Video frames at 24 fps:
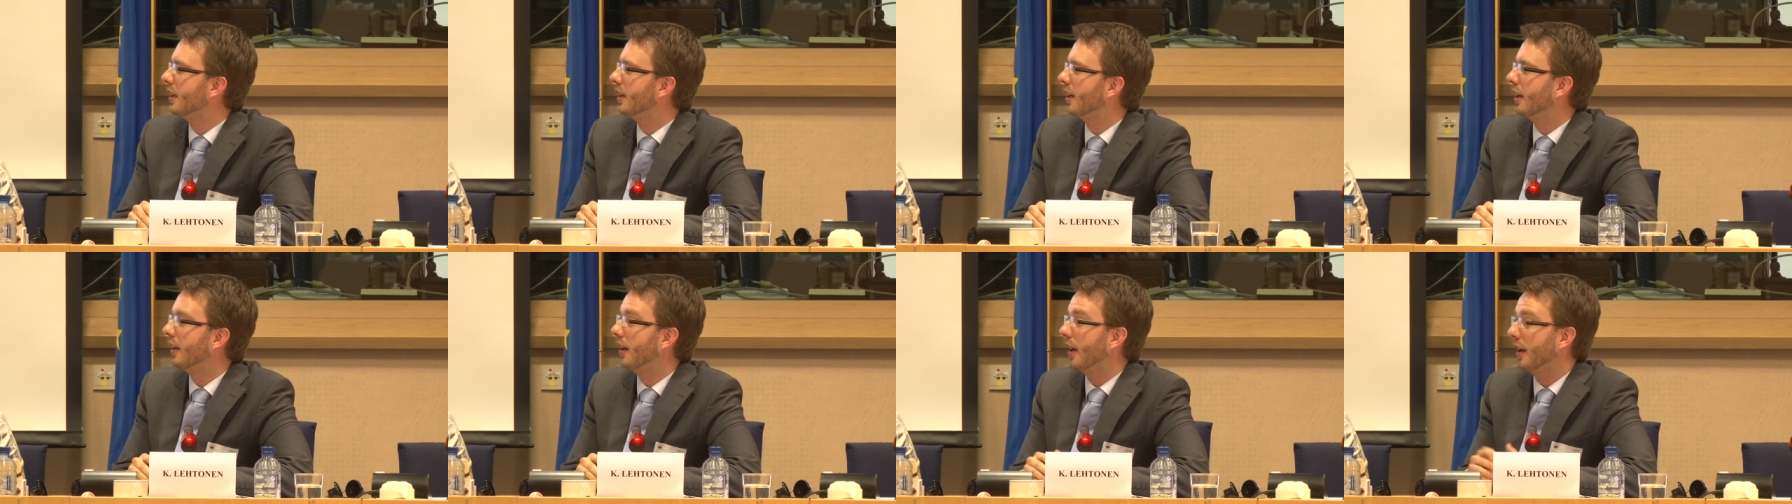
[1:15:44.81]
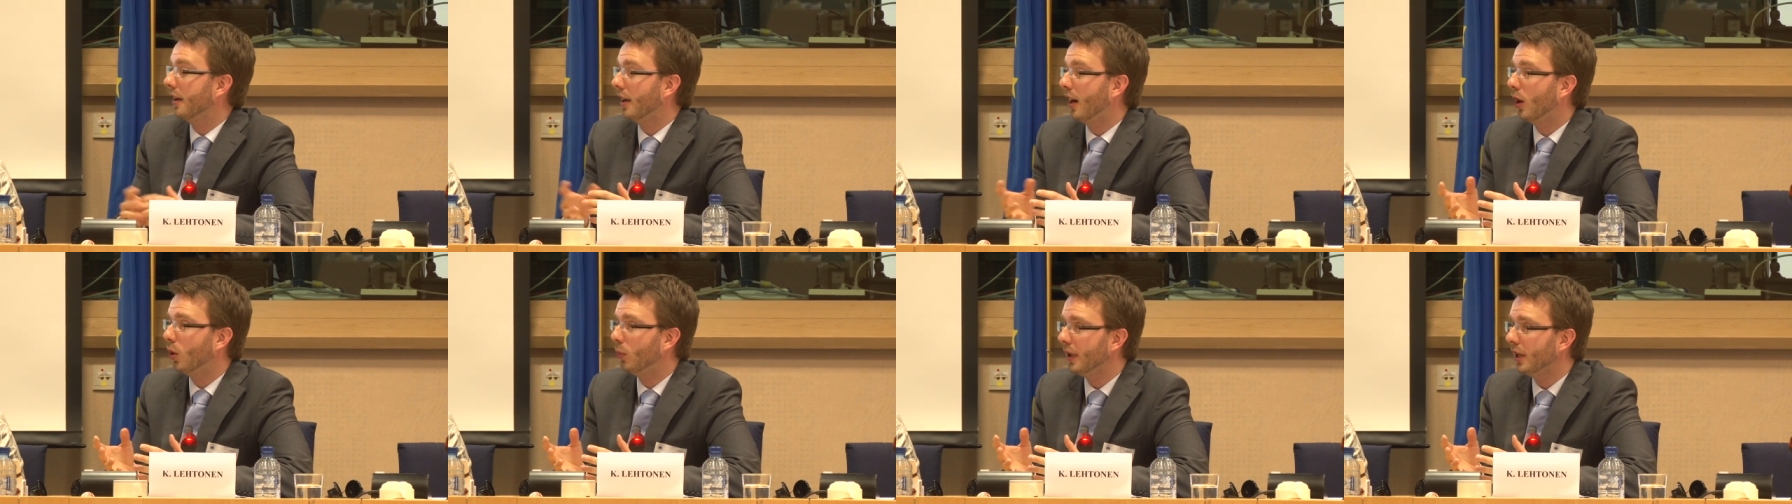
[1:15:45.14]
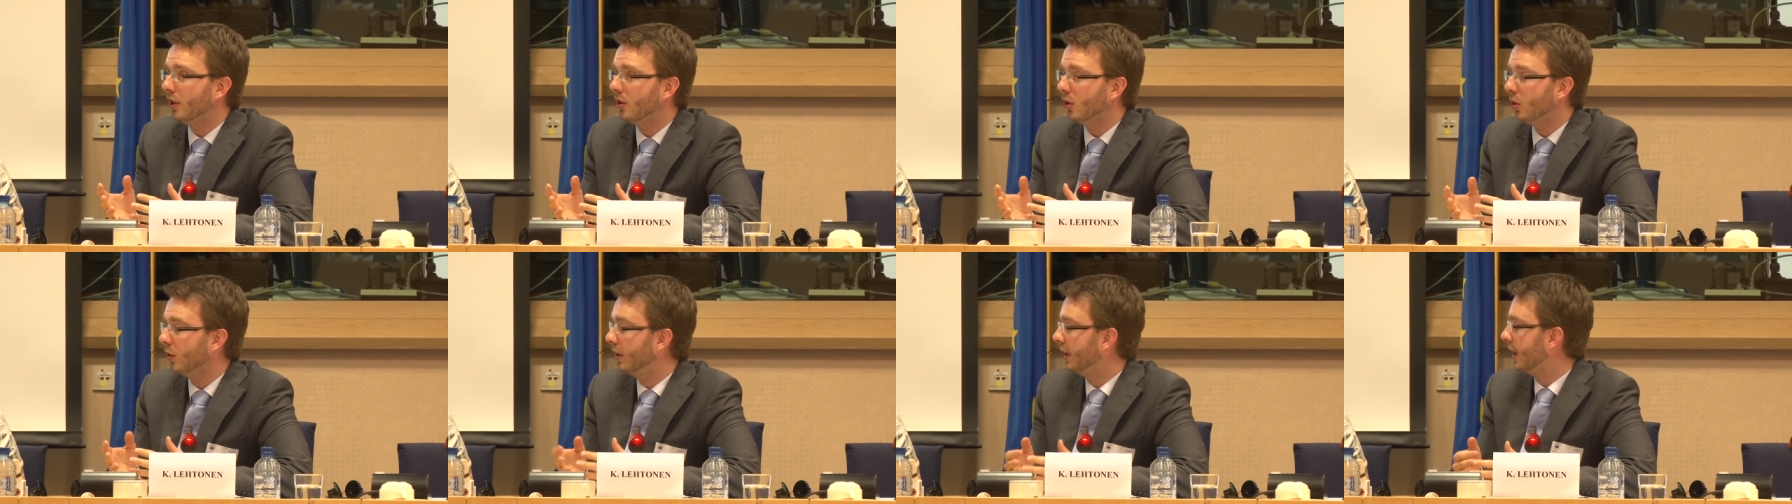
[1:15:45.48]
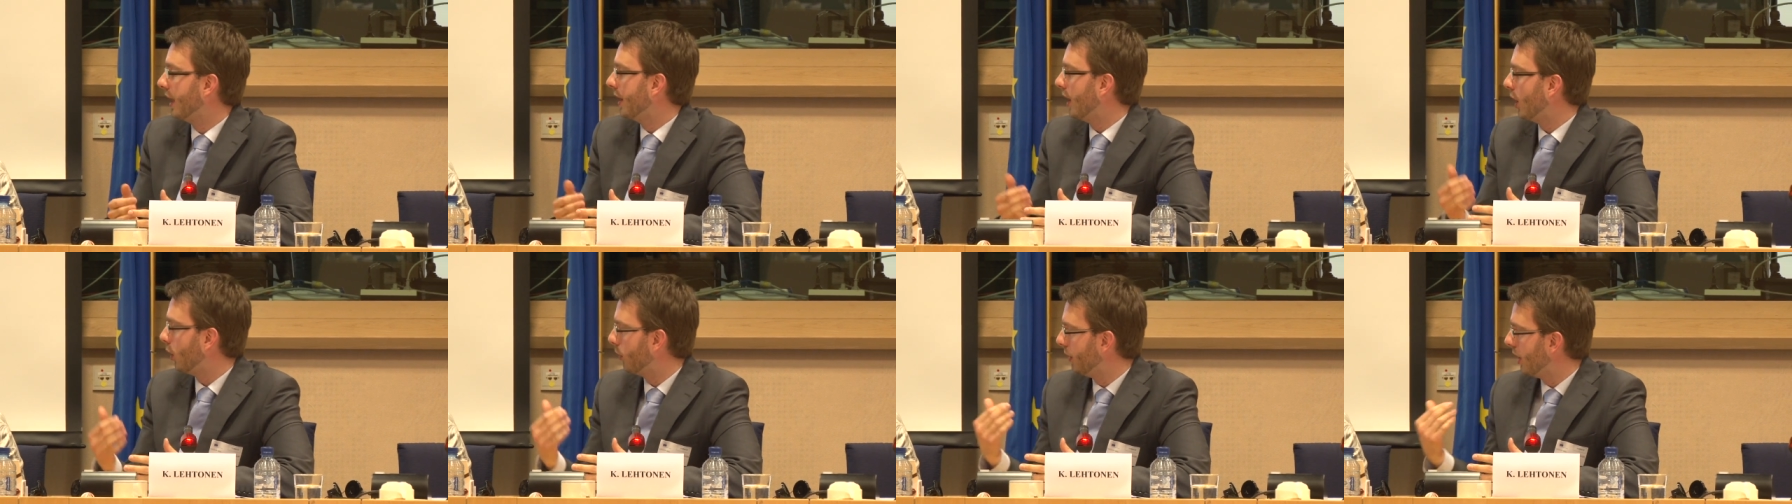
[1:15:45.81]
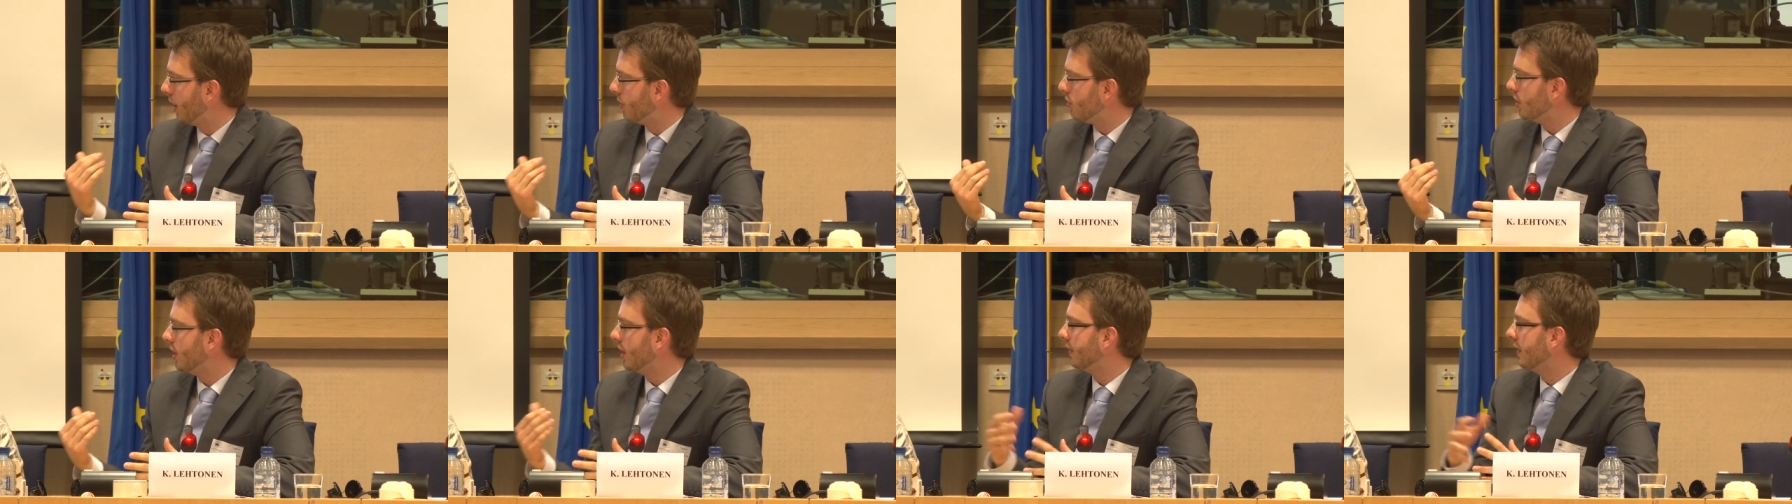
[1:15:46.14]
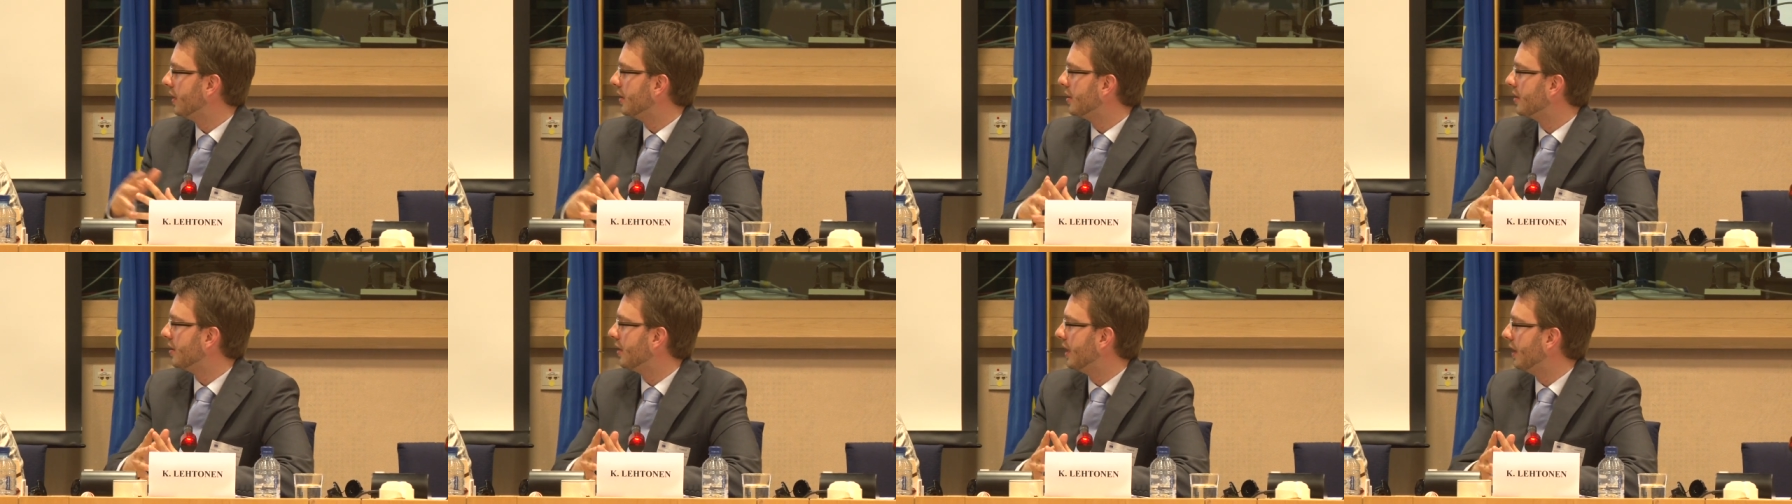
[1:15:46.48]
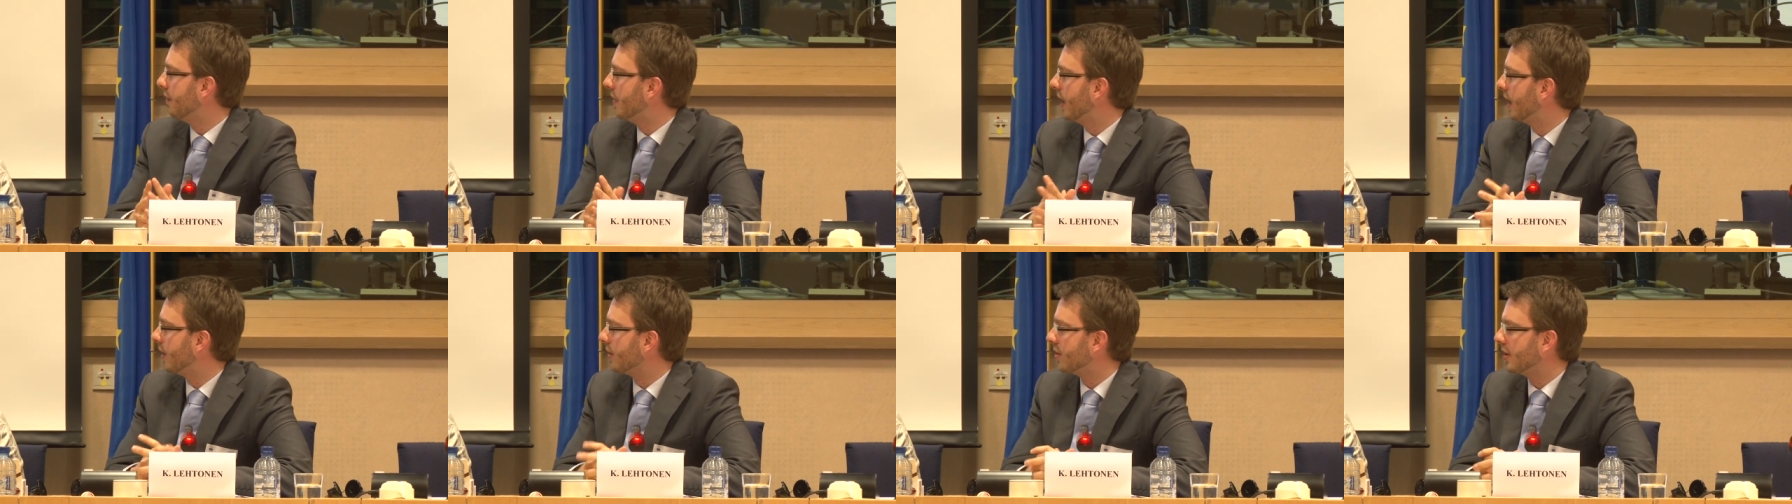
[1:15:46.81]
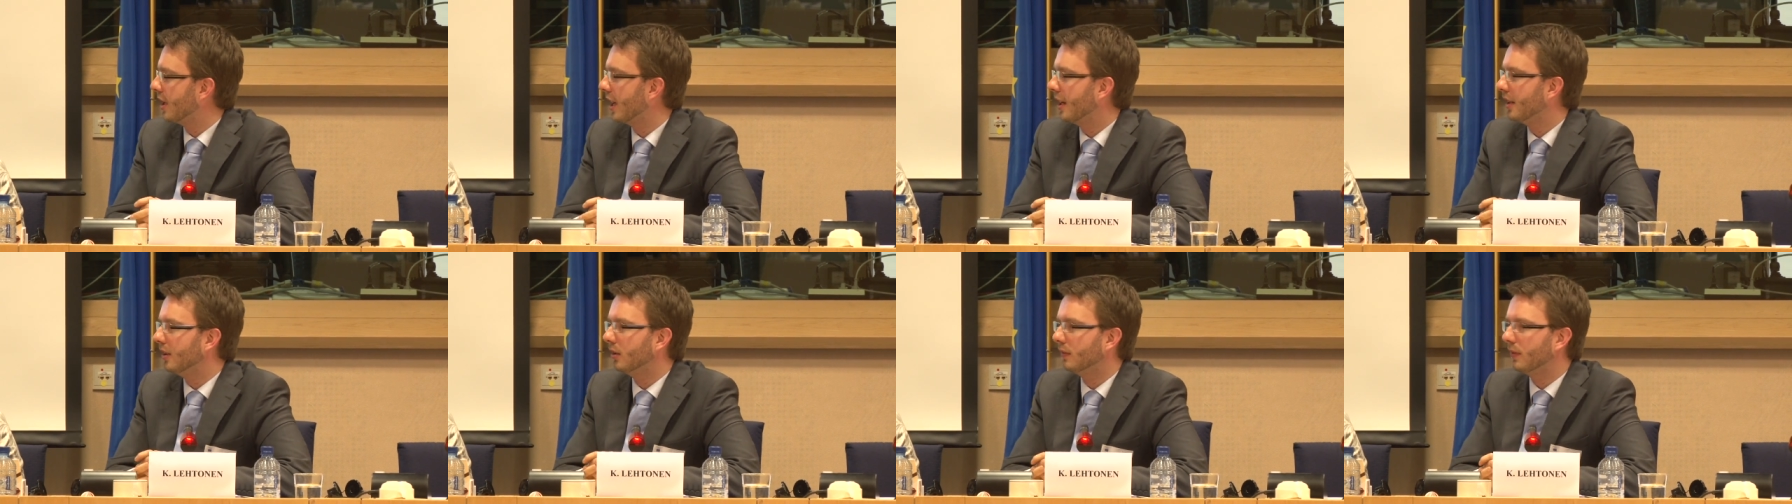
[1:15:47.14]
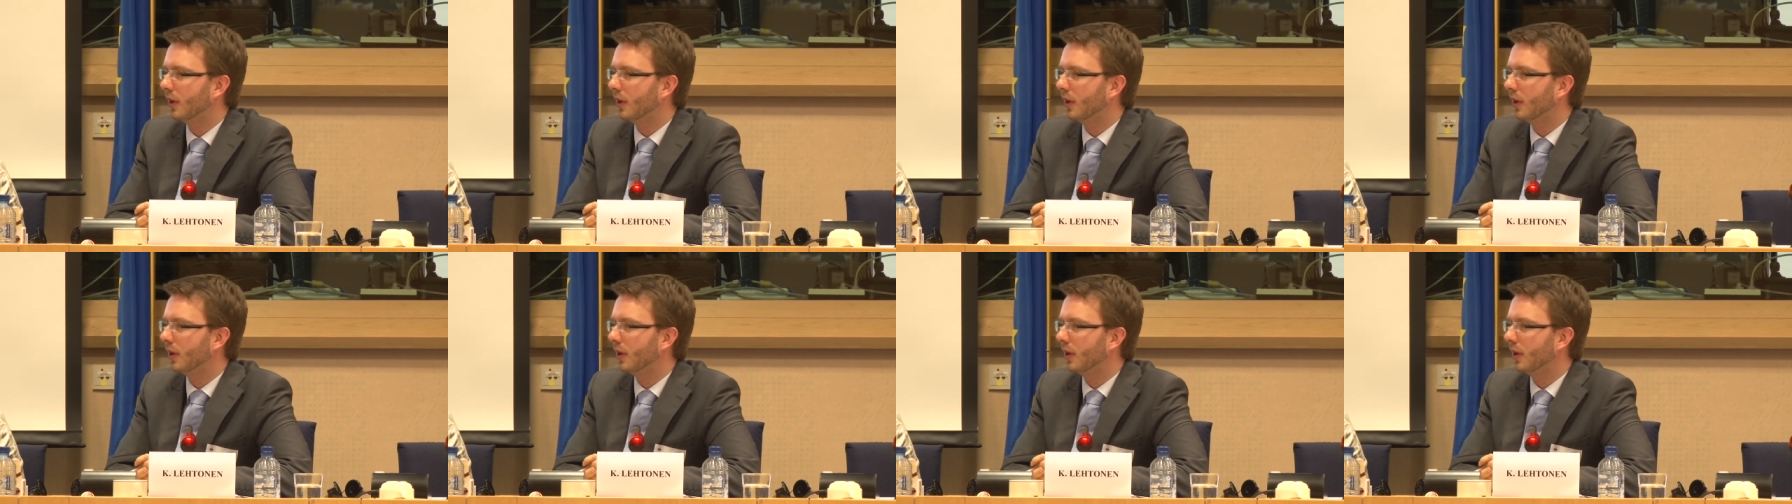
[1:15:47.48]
And how we do it and how we achieve this deep understanding